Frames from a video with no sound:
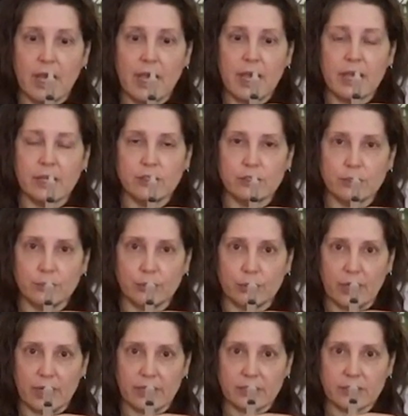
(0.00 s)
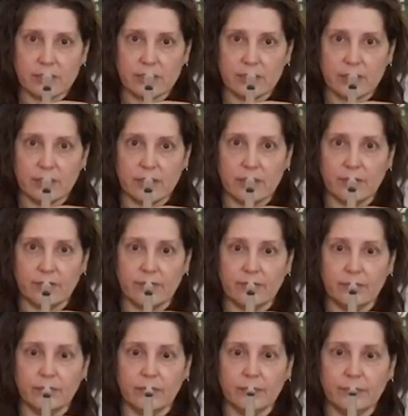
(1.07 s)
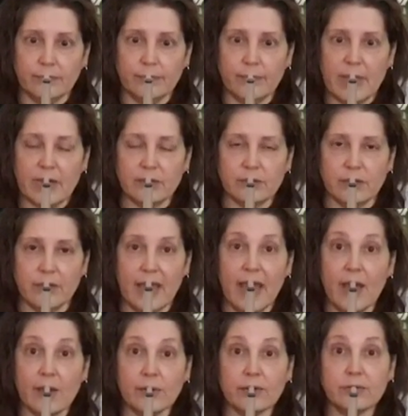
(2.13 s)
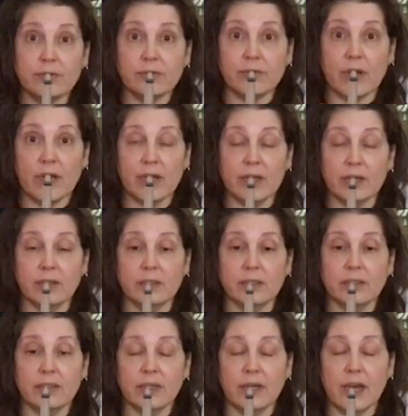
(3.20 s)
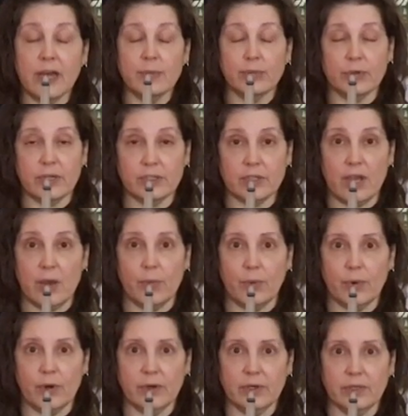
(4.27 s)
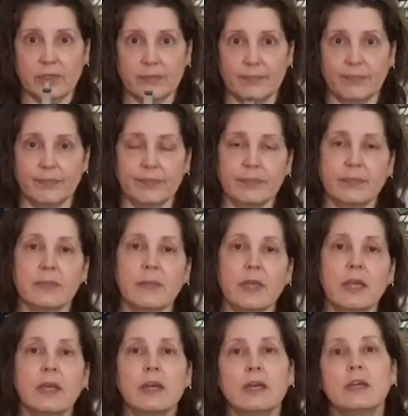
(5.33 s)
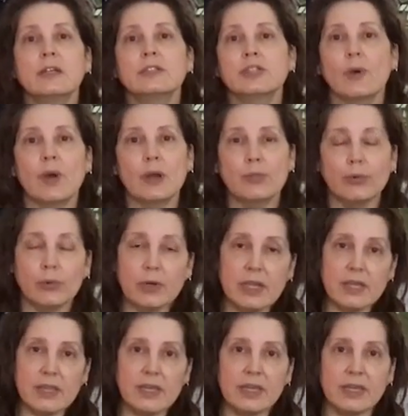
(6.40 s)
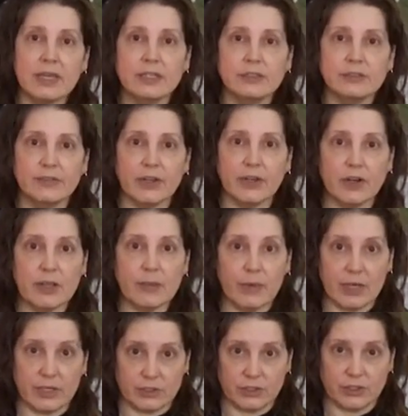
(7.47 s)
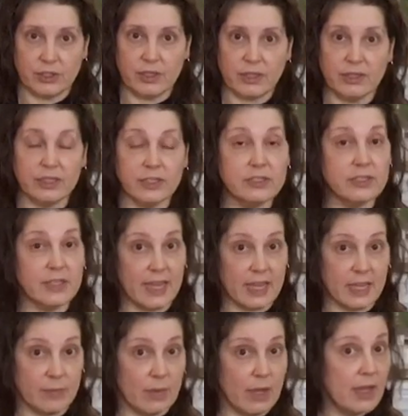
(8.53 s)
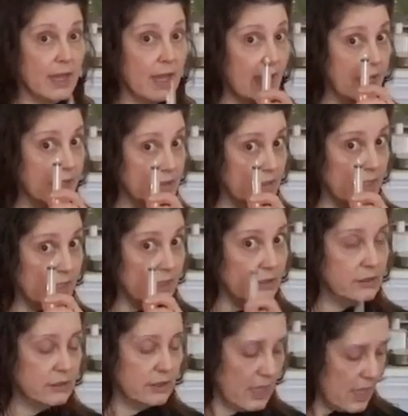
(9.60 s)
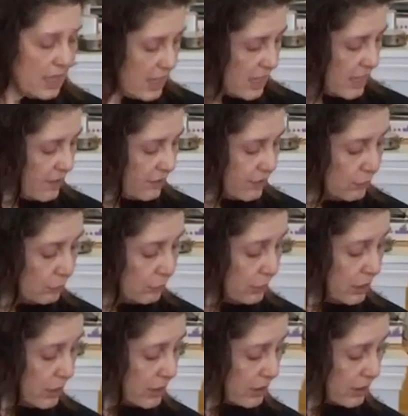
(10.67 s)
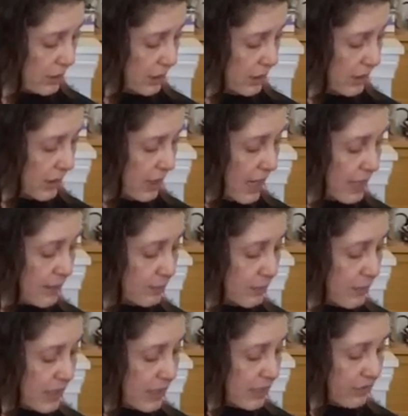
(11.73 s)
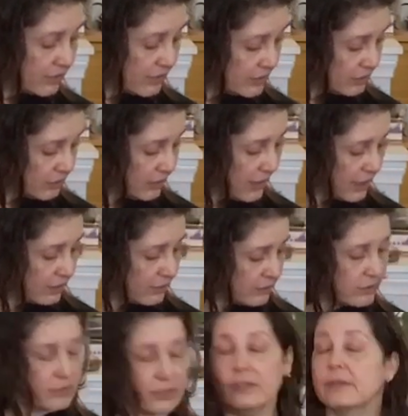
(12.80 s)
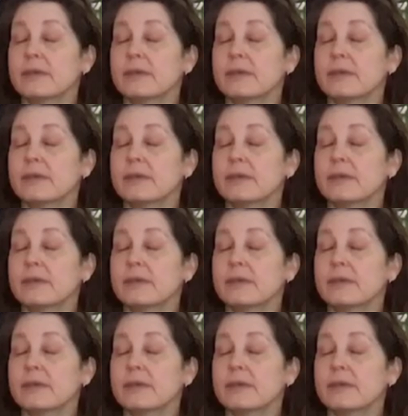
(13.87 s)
And to press the medicine out of the vial, I press upward. So our breathing is very much the same as this. If you look at many ventilators,